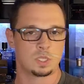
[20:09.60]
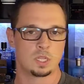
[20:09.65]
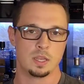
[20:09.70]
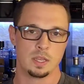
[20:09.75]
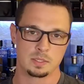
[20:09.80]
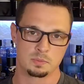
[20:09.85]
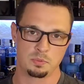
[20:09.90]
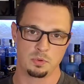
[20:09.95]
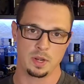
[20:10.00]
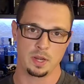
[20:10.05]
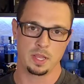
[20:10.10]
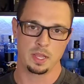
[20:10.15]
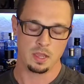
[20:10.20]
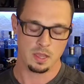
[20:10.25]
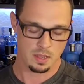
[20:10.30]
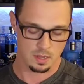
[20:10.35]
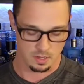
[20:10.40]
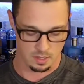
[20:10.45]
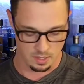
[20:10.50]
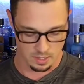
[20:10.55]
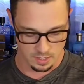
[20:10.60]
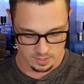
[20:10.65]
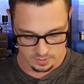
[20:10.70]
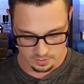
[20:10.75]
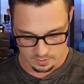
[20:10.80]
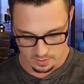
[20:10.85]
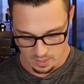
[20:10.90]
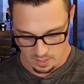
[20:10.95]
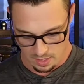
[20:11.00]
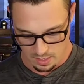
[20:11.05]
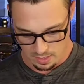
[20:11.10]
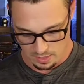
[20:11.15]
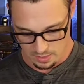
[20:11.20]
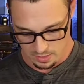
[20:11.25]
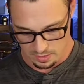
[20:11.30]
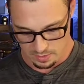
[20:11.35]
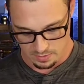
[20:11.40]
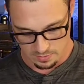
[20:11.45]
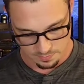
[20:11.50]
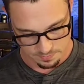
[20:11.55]
It's pretty good. It's not
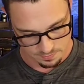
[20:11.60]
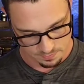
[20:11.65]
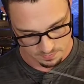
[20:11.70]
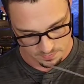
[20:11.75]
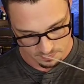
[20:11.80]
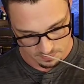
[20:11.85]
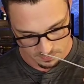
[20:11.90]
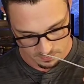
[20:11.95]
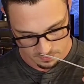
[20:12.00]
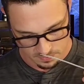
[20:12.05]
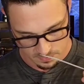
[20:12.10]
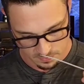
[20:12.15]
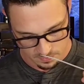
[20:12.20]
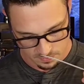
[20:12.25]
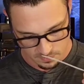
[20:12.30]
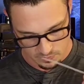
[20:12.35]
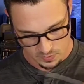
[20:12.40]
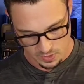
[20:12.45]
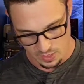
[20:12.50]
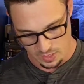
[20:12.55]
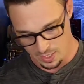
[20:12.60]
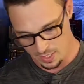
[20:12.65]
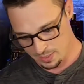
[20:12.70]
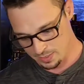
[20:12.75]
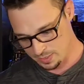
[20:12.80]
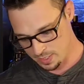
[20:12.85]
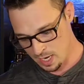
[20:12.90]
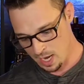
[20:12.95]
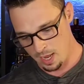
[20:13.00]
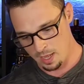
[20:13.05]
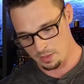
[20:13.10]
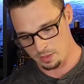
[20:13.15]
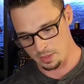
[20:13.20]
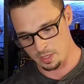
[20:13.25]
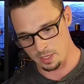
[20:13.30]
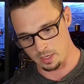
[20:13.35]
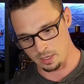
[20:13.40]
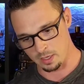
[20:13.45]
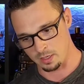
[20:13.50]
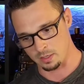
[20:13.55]
it's not
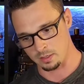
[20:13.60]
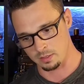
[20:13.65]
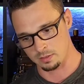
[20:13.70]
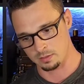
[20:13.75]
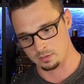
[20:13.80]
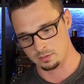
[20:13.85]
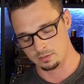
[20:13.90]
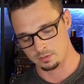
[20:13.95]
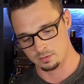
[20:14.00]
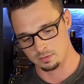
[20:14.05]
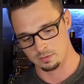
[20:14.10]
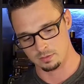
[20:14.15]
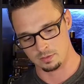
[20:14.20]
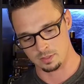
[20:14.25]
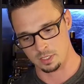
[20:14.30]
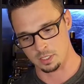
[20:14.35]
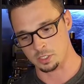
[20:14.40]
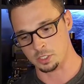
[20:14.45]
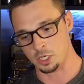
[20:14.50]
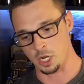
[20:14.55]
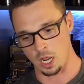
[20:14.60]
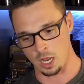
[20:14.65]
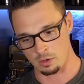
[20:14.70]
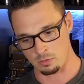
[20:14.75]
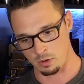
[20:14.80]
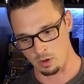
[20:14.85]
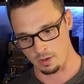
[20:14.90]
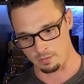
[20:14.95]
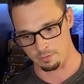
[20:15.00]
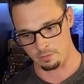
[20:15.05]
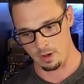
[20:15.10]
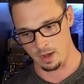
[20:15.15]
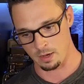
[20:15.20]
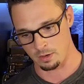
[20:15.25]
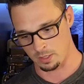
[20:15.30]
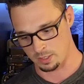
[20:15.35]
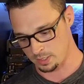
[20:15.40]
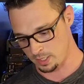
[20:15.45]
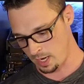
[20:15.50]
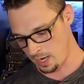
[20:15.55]
the the genre of
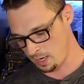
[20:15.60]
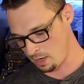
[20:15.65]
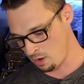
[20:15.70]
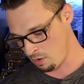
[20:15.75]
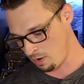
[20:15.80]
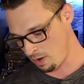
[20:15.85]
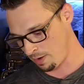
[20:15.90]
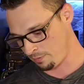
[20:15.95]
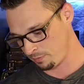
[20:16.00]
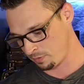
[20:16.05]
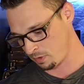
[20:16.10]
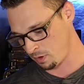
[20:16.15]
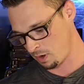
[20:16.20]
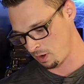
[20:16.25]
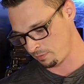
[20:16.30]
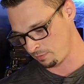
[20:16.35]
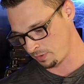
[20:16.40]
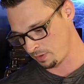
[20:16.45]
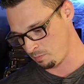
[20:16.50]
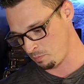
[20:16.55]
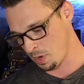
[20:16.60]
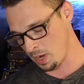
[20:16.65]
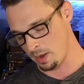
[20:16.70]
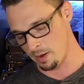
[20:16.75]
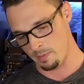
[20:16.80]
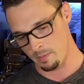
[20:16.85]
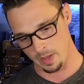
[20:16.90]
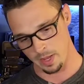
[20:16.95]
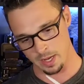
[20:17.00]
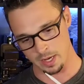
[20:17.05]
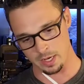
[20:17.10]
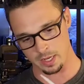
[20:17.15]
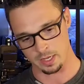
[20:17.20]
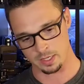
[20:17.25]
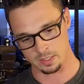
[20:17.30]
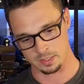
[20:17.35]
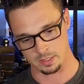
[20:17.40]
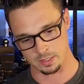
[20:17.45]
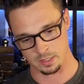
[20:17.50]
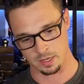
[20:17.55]
fragrance that I go after often, but it
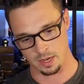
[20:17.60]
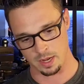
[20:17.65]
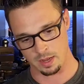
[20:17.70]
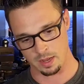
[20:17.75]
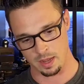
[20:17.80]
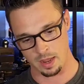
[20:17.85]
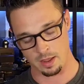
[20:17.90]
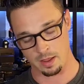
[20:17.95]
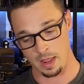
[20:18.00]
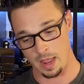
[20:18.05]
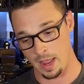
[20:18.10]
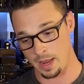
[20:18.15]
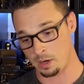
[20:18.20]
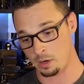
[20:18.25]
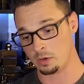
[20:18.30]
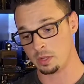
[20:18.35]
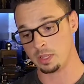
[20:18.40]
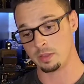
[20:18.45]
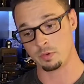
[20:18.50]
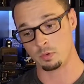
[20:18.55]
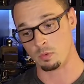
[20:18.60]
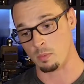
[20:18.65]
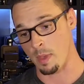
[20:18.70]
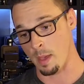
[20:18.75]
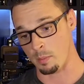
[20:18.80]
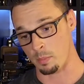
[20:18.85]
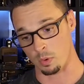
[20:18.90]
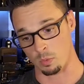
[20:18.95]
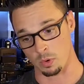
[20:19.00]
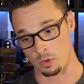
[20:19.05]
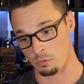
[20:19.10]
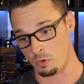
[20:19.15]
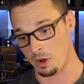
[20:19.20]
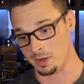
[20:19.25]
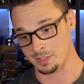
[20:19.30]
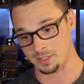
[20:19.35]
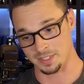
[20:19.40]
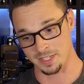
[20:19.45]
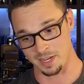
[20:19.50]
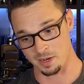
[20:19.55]
is I, I don't even remember what
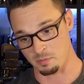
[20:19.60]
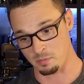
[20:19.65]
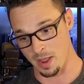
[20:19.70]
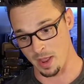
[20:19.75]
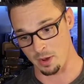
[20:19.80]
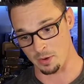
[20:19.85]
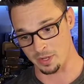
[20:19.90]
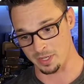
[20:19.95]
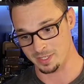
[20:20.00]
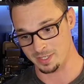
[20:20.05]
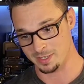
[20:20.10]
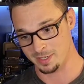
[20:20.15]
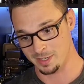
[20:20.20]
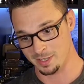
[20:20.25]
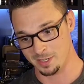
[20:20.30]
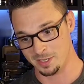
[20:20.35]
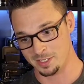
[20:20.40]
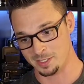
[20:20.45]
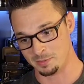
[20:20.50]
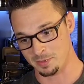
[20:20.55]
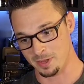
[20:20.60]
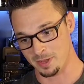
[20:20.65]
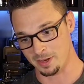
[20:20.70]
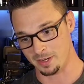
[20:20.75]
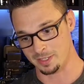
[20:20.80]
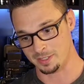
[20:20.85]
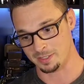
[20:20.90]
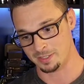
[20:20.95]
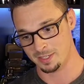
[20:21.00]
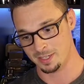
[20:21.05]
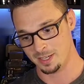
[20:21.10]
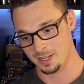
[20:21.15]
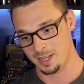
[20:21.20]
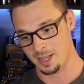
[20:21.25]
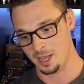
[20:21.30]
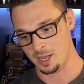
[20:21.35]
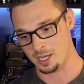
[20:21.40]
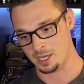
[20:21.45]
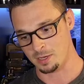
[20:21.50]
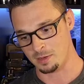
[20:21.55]
Ross said about it, to be honest.
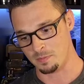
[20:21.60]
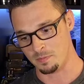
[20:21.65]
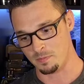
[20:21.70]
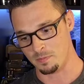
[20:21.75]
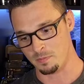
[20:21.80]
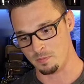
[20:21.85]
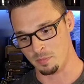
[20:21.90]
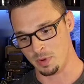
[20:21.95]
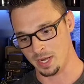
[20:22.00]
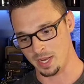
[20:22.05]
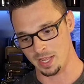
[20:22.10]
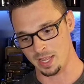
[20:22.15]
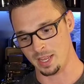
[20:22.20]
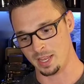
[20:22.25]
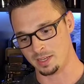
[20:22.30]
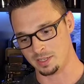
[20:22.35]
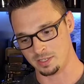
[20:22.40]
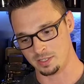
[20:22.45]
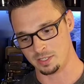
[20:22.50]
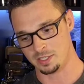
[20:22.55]
Um, but it